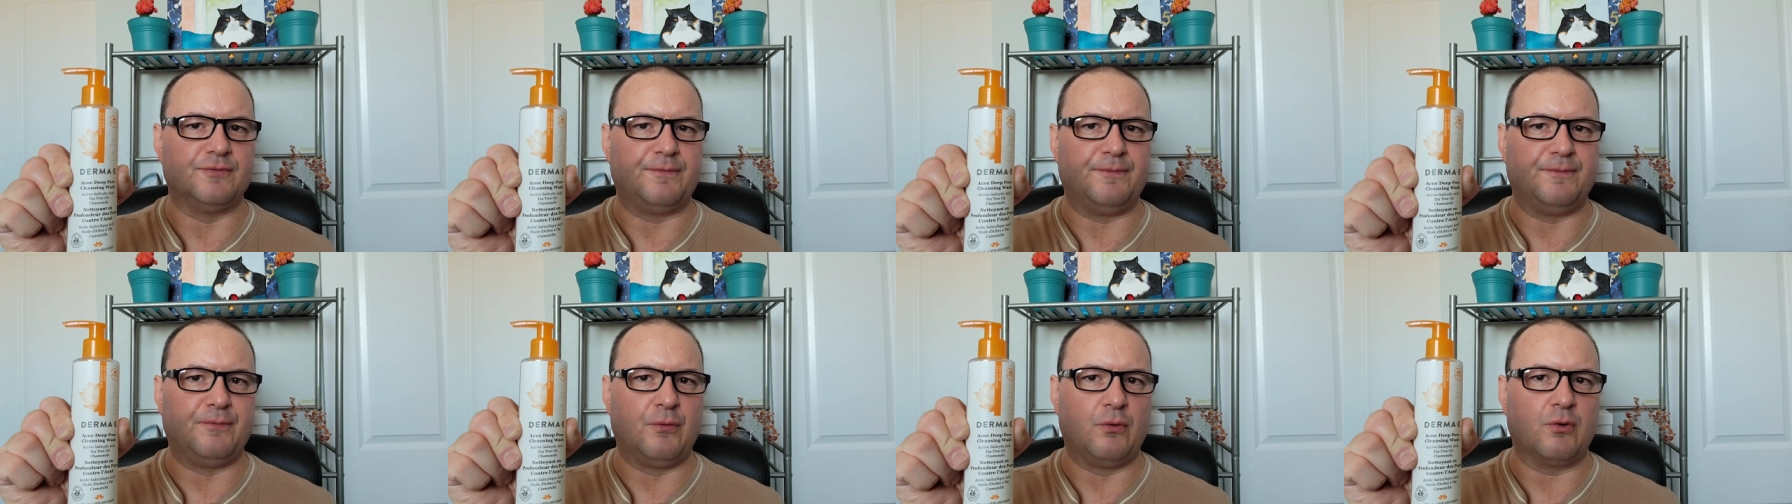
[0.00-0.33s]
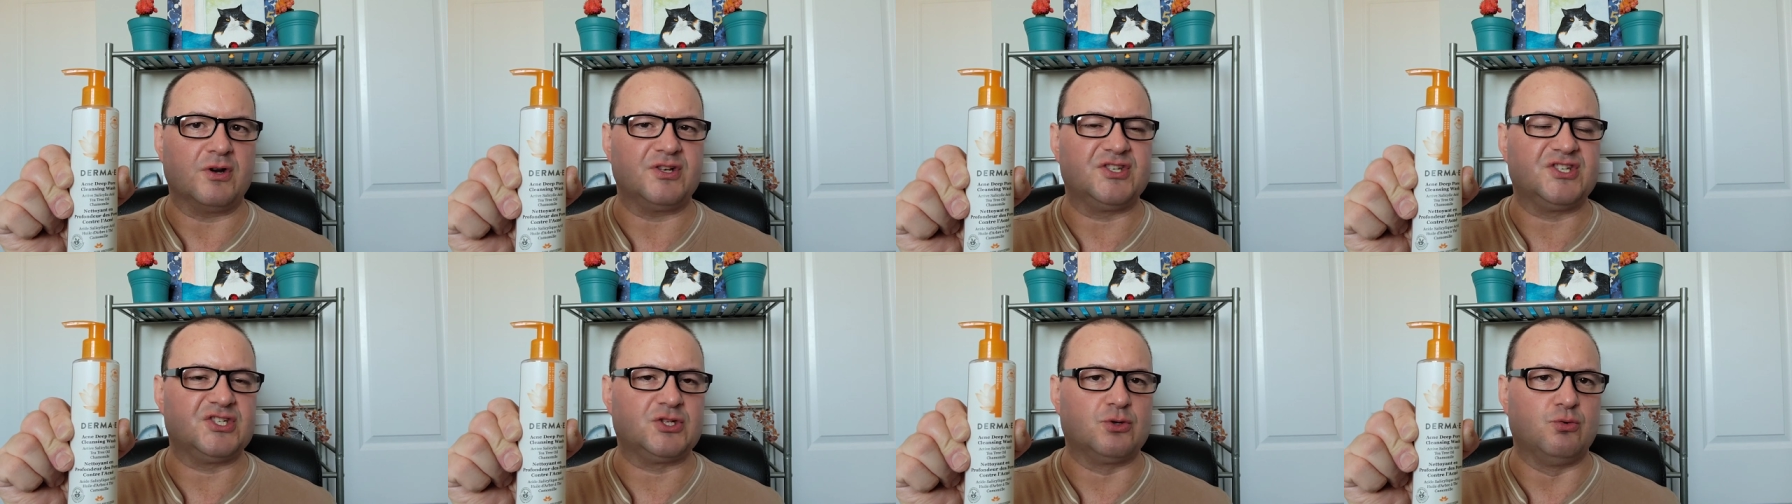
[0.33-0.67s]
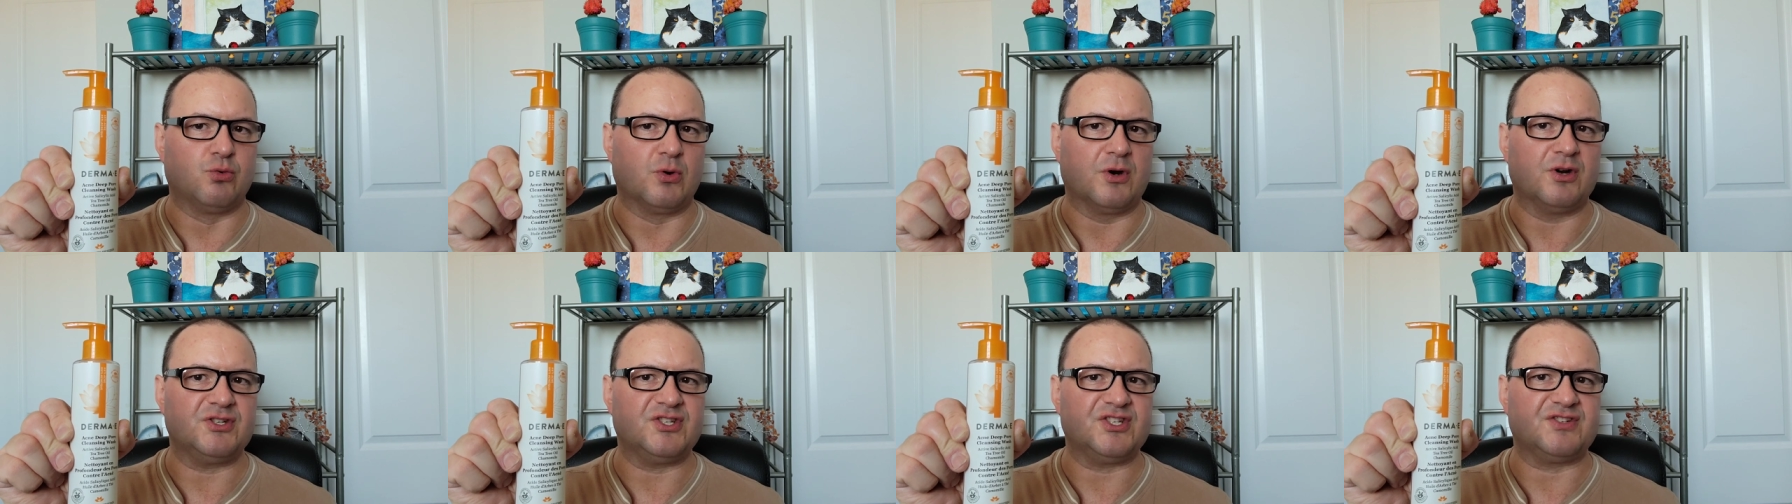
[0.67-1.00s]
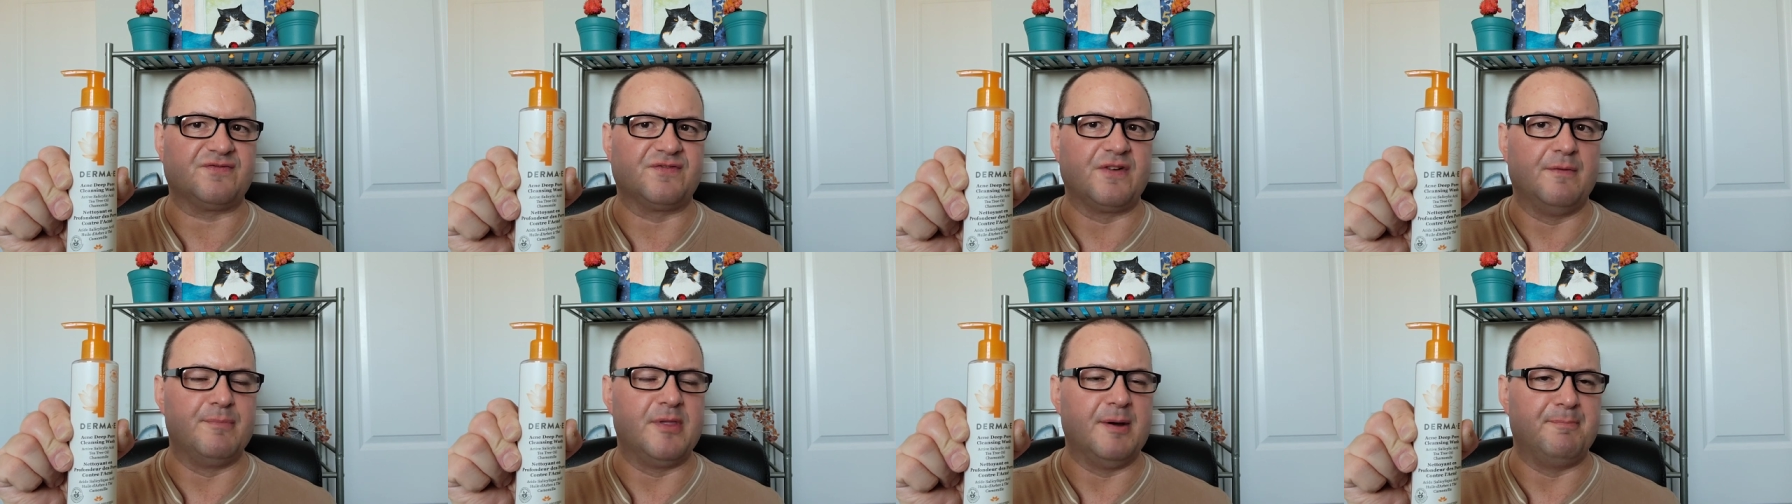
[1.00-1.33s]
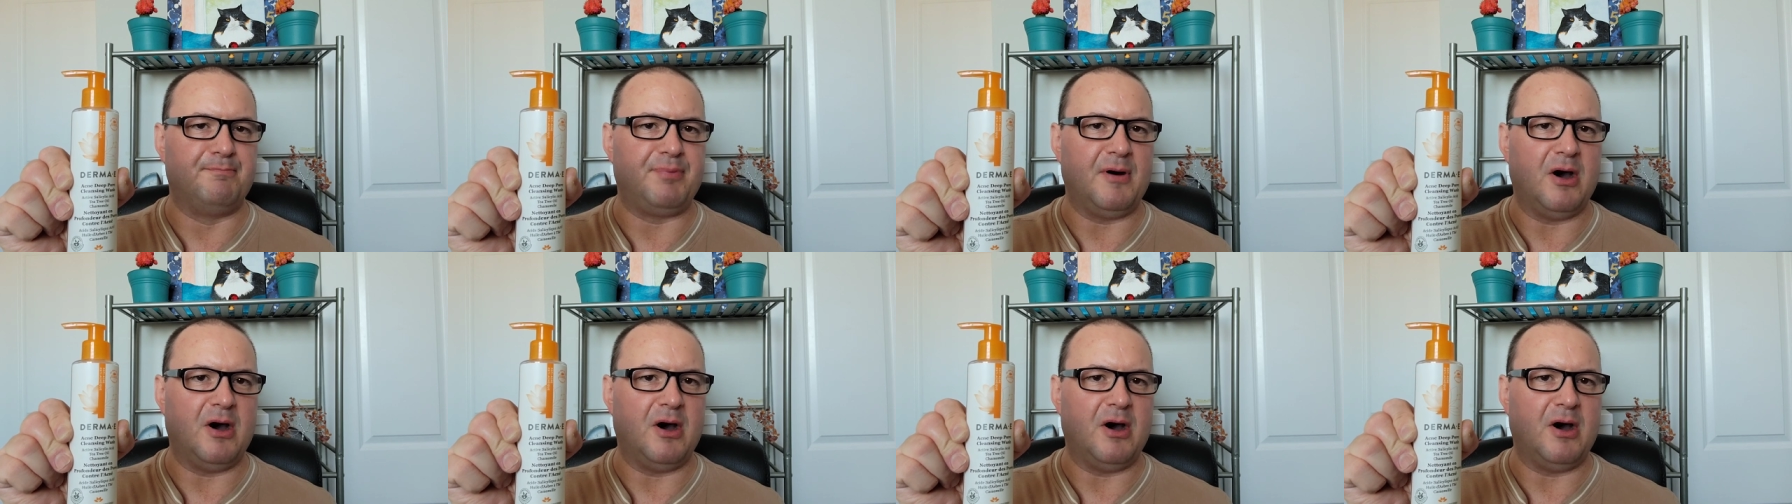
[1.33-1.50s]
to four squirts from the